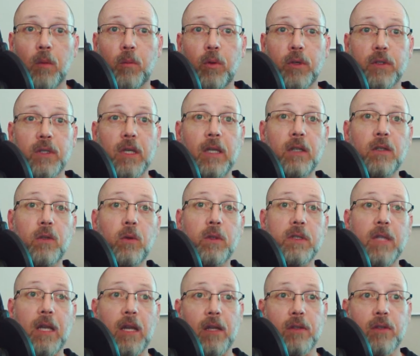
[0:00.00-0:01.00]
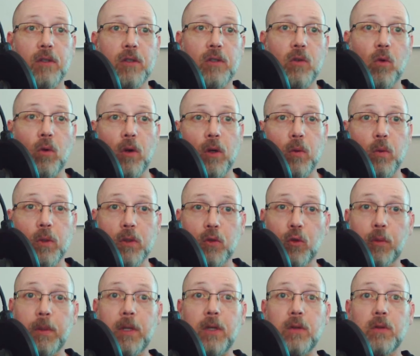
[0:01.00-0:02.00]
puts into its hands a sword
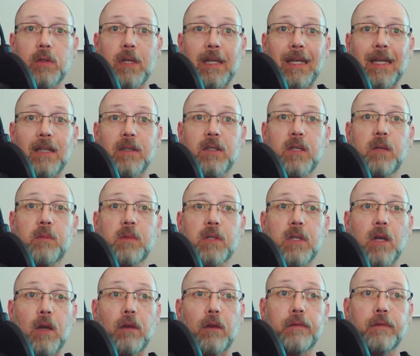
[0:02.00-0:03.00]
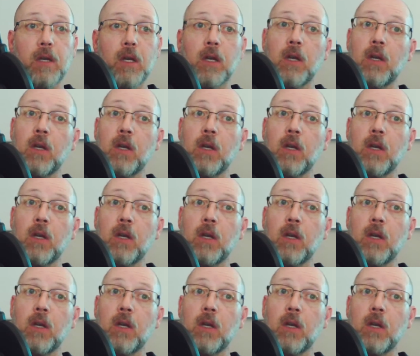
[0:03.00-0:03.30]
which will be used against himself